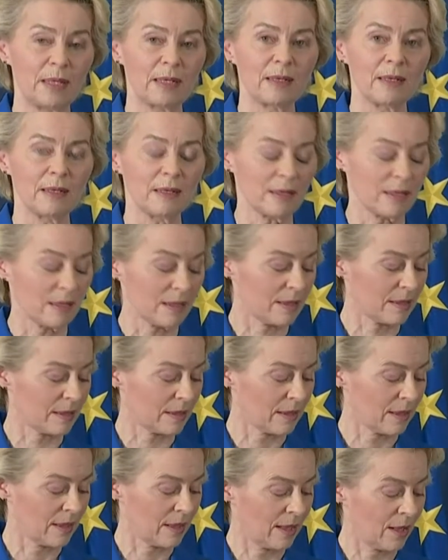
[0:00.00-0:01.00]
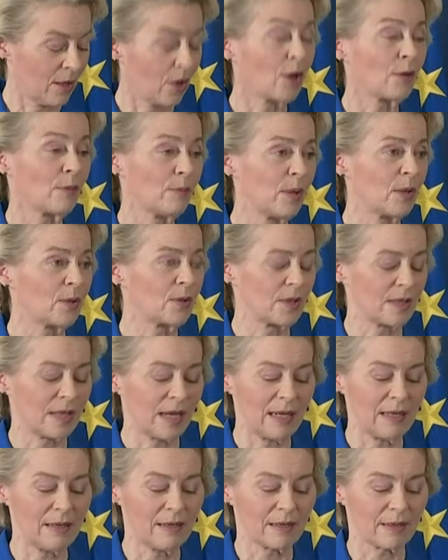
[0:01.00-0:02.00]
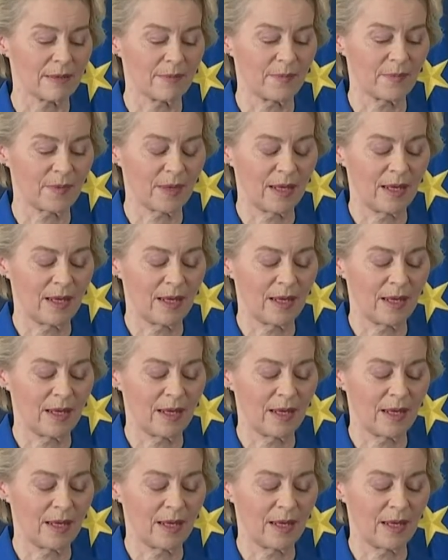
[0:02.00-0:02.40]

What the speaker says: businesses on both sides.